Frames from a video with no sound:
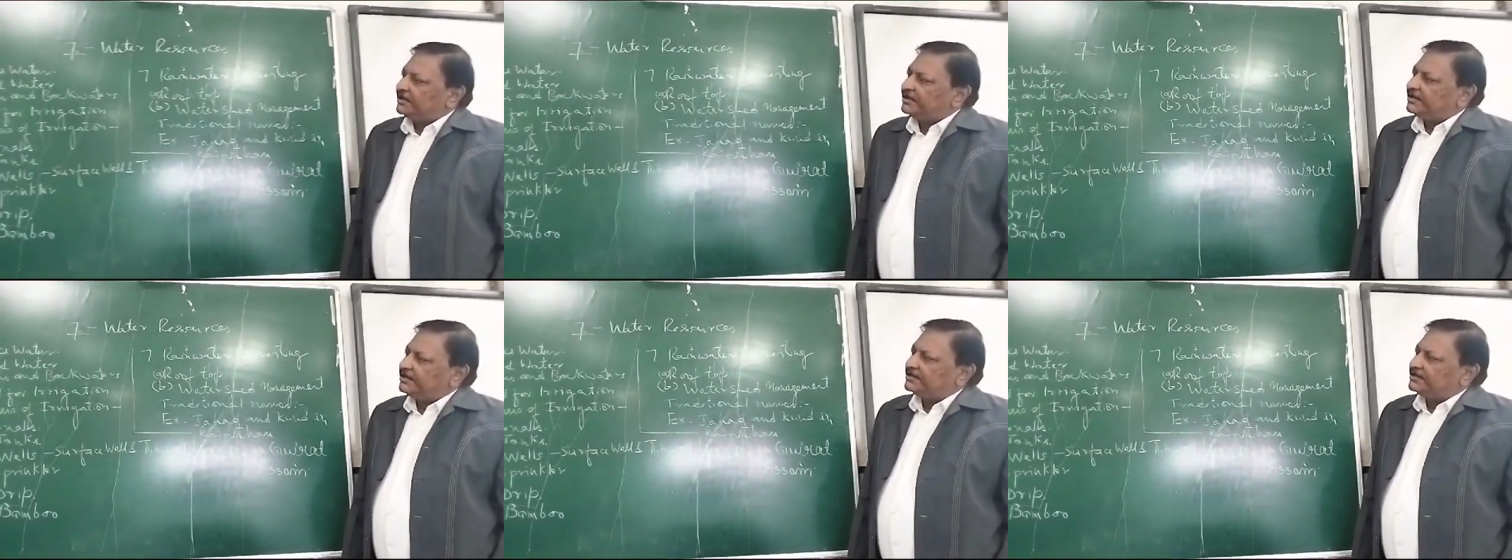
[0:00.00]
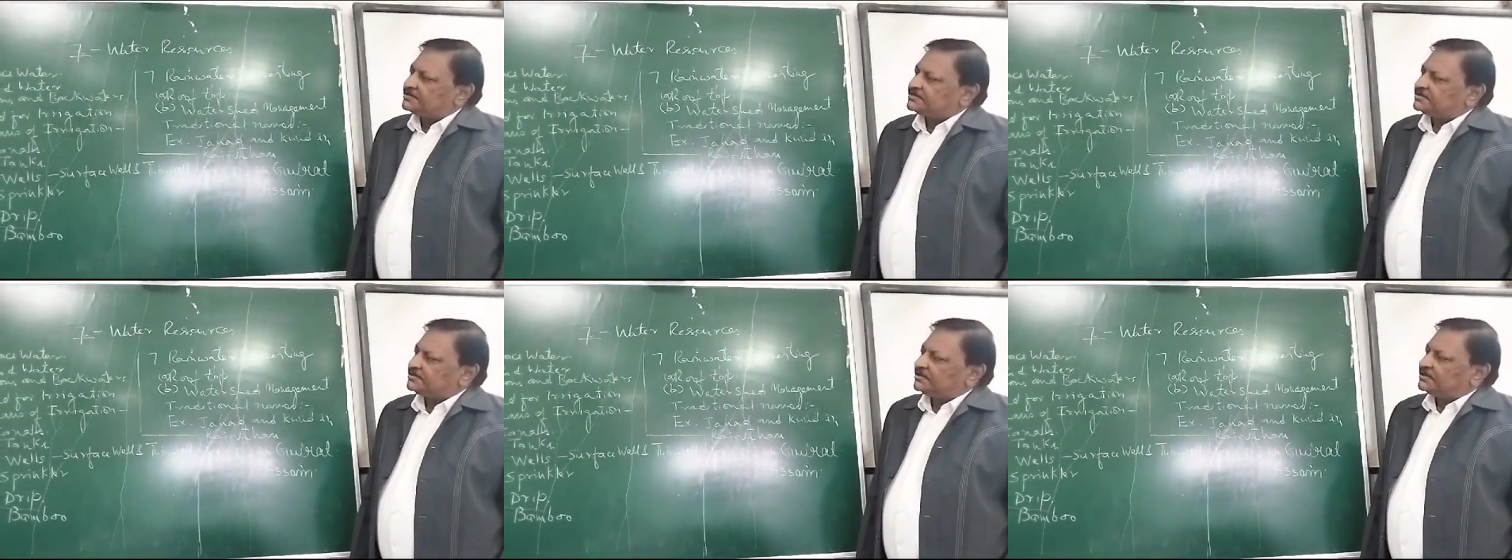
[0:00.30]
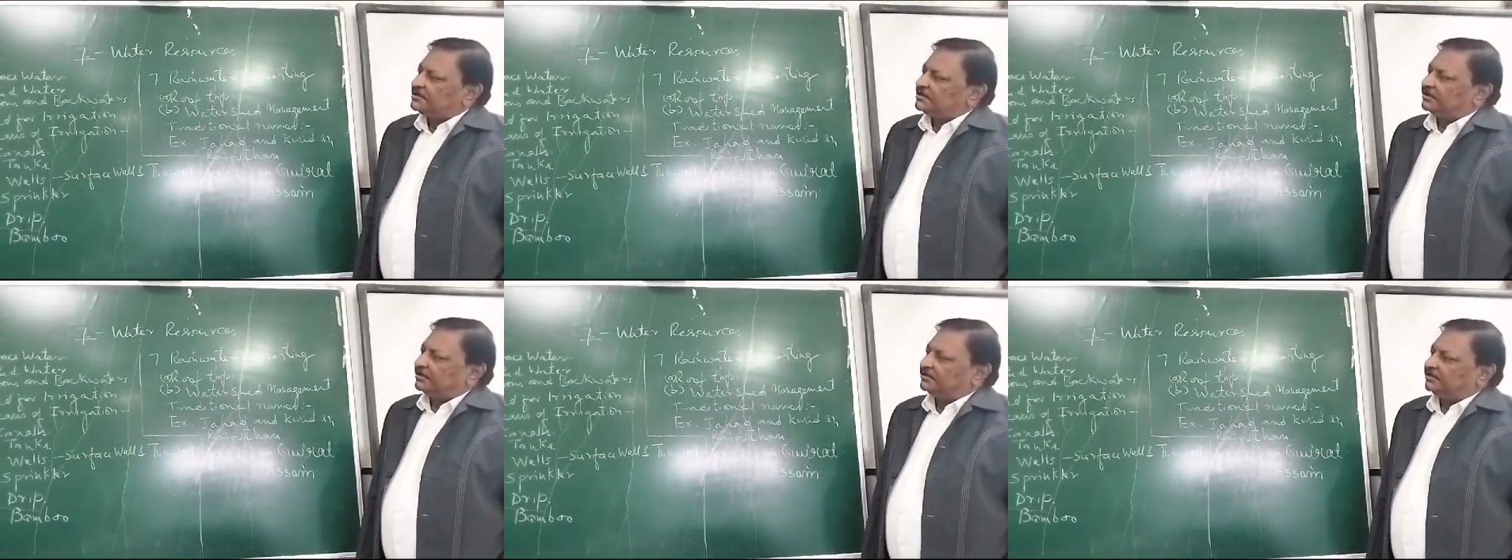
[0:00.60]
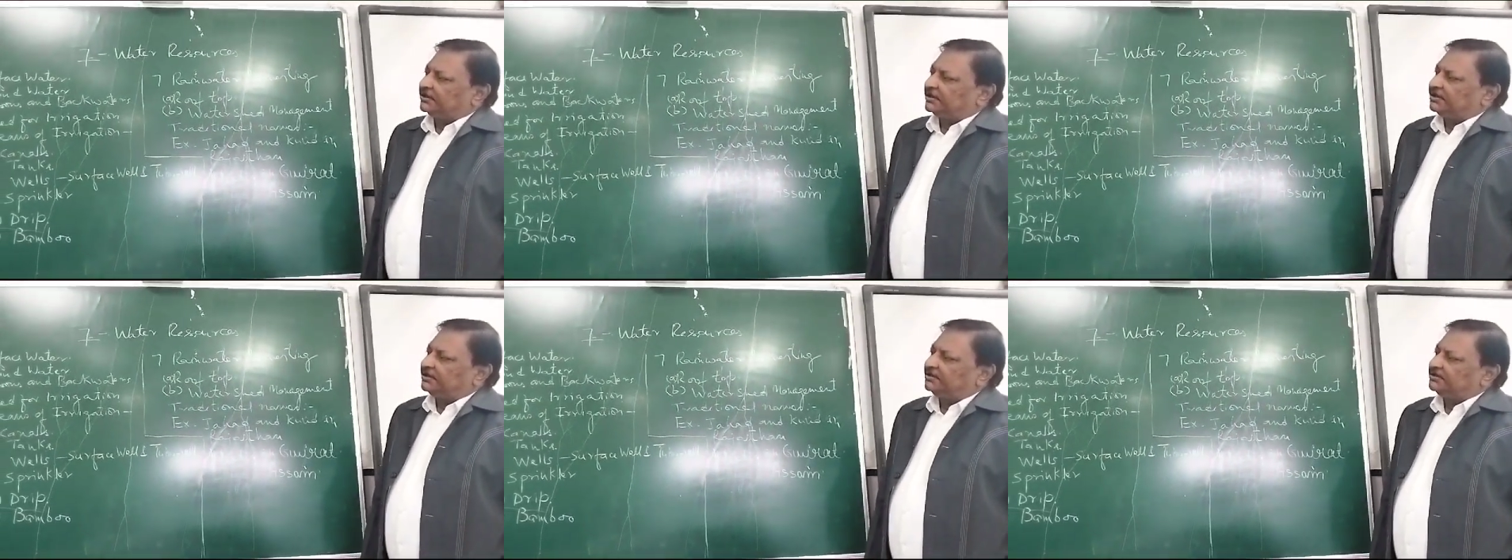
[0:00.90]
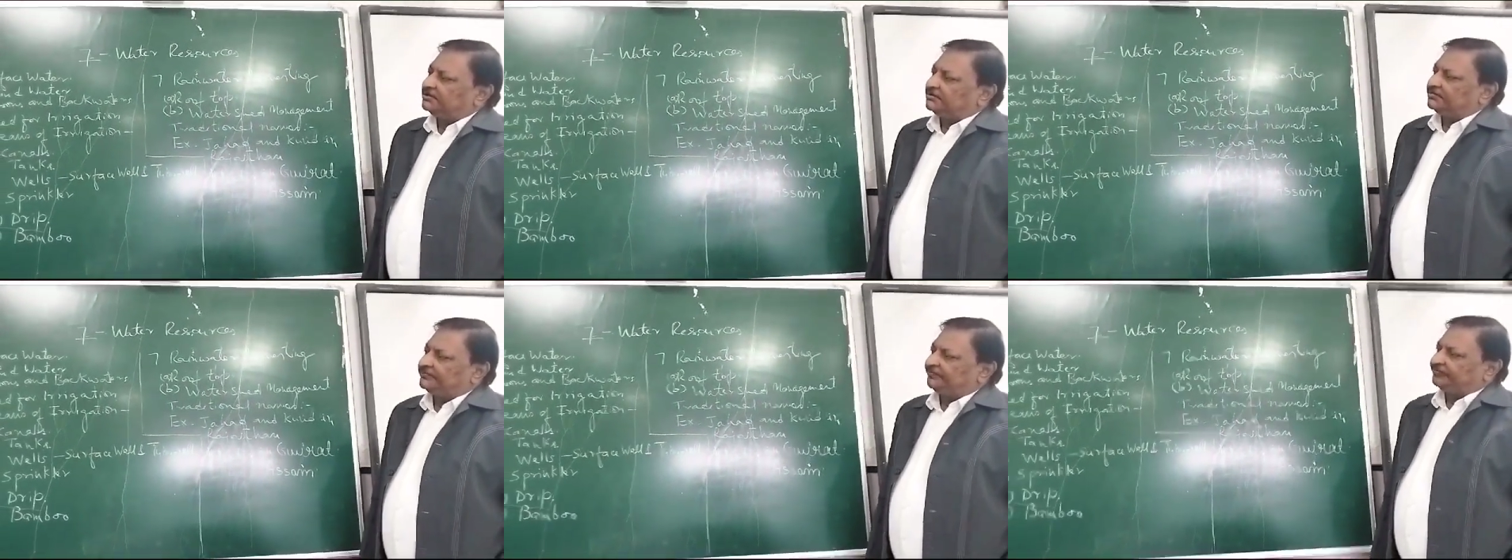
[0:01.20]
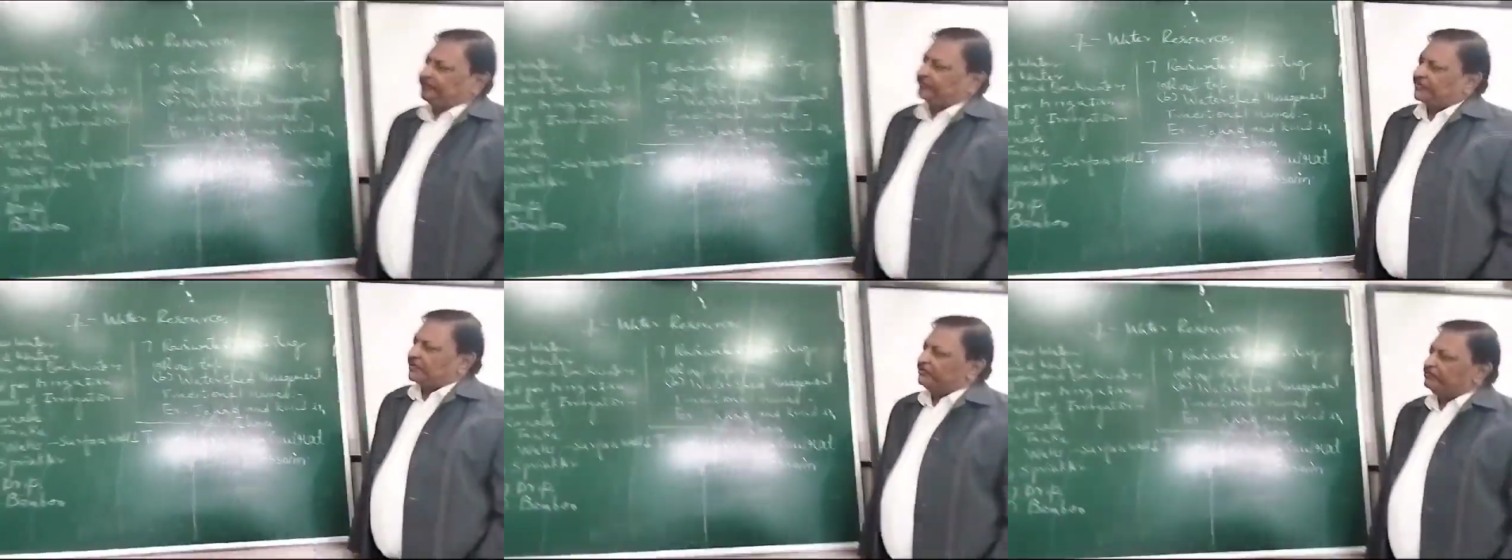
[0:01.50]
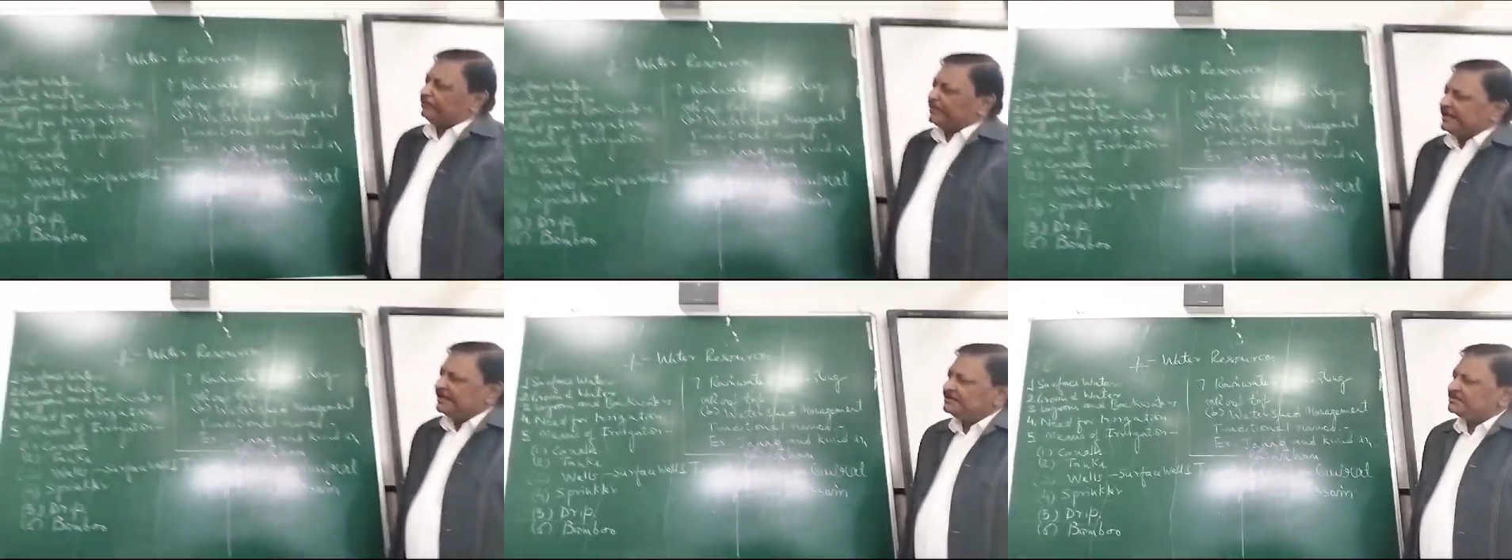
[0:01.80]
is the
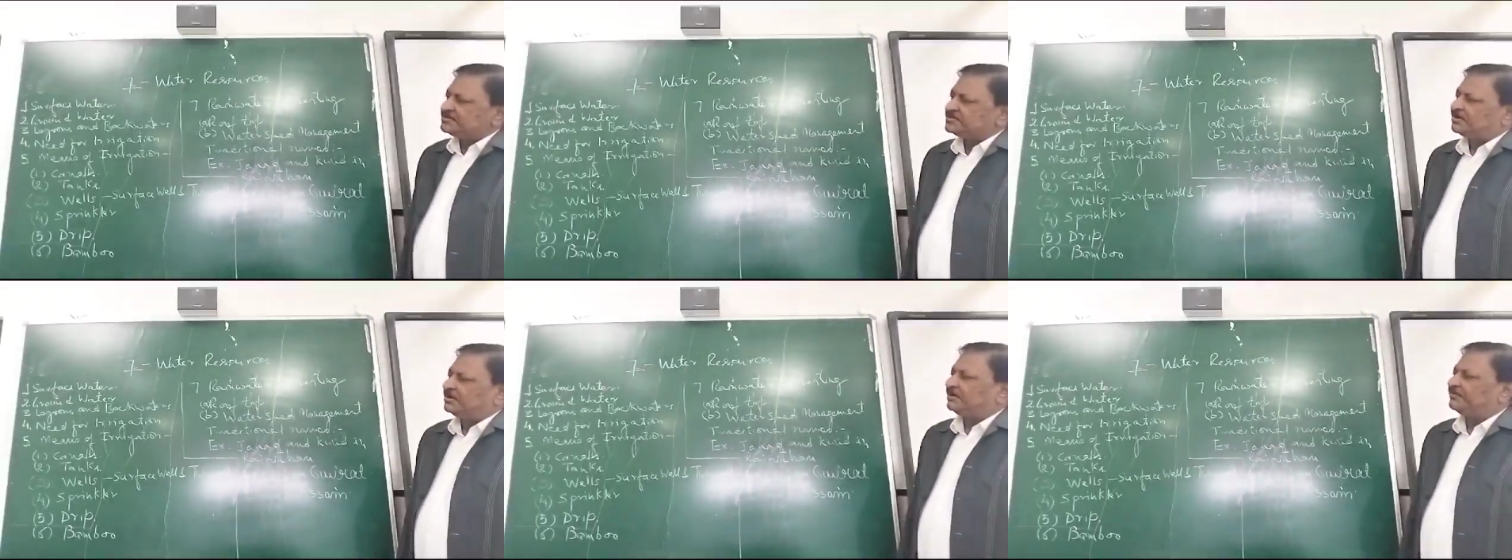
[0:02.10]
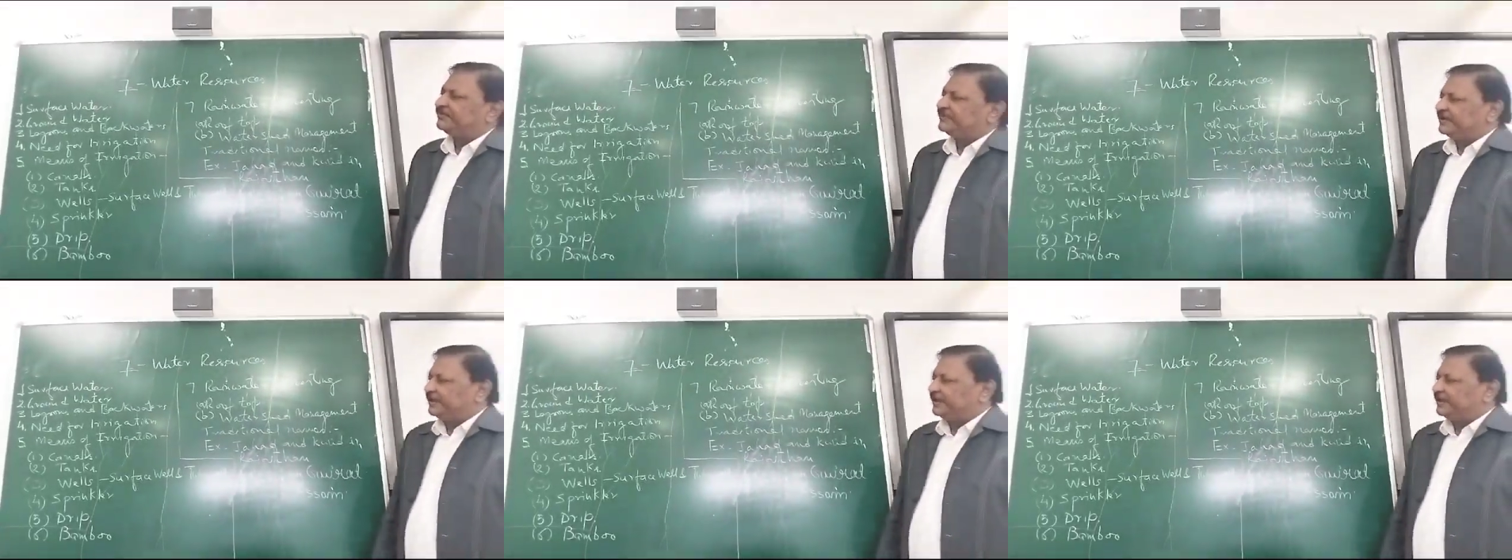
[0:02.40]
means of